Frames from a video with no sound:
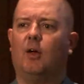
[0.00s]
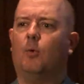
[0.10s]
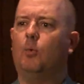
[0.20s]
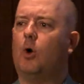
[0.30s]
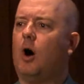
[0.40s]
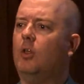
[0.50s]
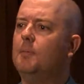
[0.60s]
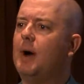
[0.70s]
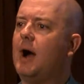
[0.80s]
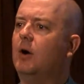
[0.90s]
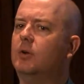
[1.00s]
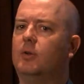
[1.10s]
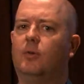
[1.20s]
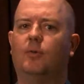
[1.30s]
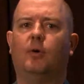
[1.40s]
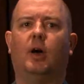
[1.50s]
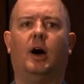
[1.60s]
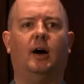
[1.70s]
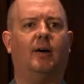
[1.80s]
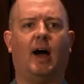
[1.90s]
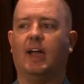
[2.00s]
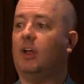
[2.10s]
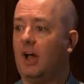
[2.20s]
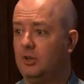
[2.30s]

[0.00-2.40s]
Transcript: We're all about, I